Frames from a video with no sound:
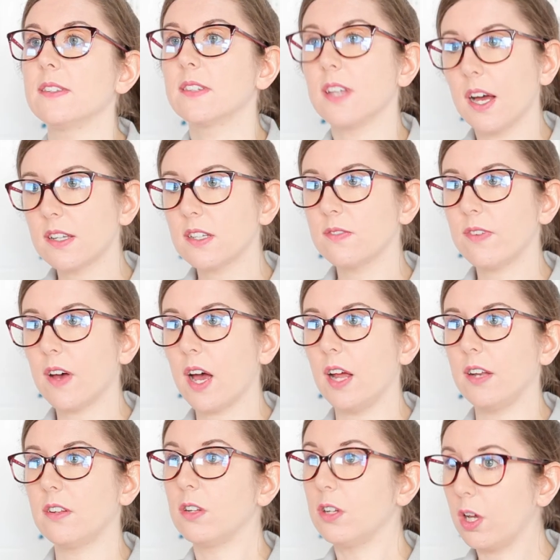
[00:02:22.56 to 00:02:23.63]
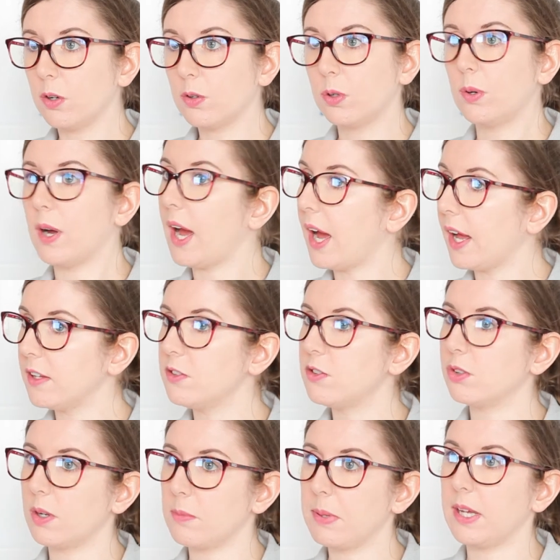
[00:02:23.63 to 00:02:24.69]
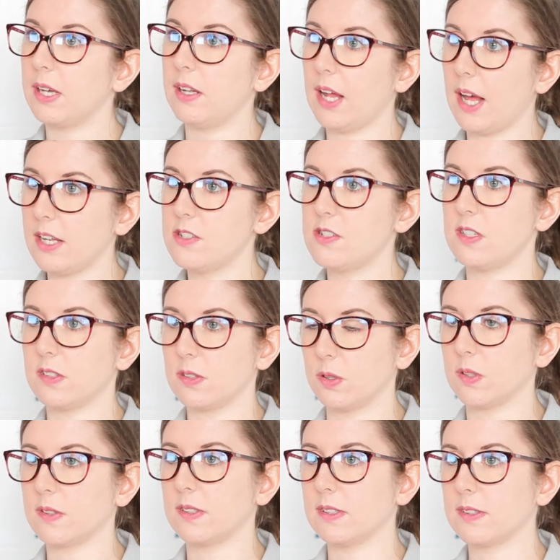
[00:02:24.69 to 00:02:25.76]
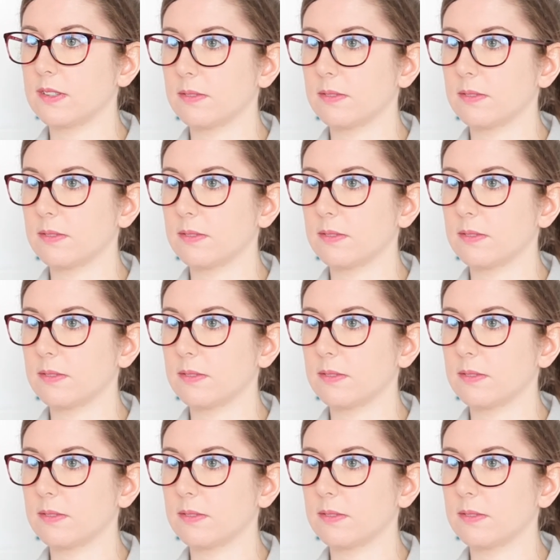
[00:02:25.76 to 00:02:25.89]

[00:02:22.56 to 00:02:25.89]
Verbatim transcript: certified, local and European energy sources.